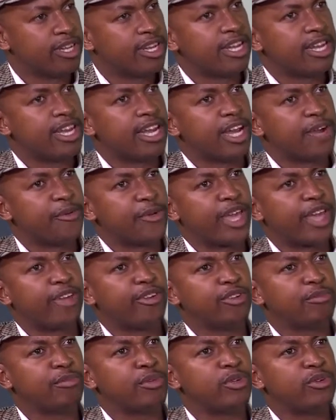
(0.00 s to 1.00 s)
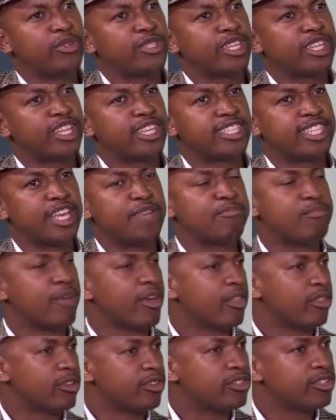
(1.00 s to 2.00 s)
Mm. We cannot be using the same
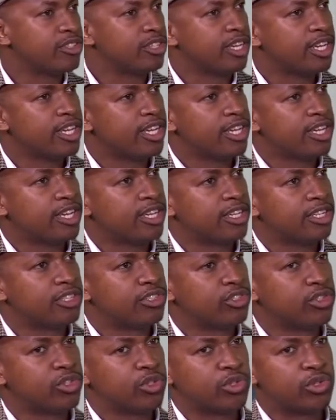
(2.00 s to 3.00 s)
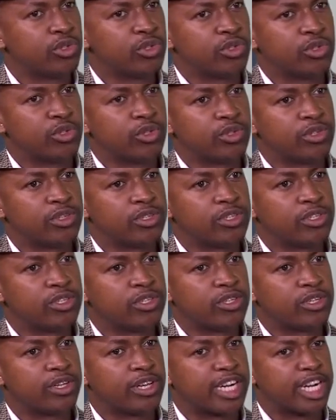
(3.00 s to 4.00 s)
methods to
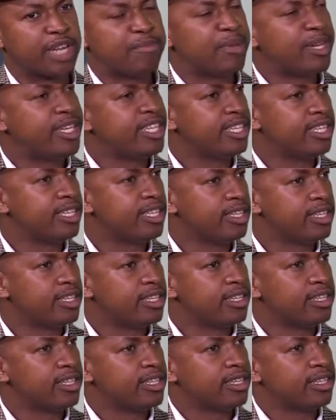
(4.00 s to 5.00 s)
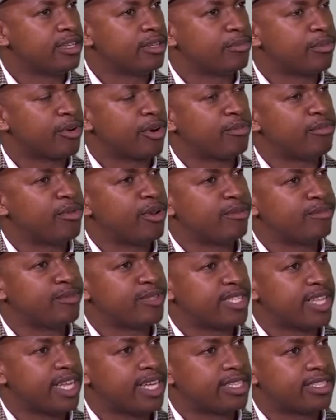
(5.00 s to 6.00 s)
remedy
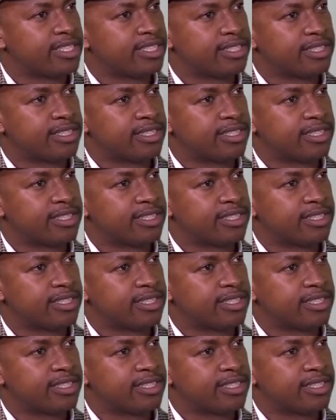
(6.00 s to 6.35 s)
problems that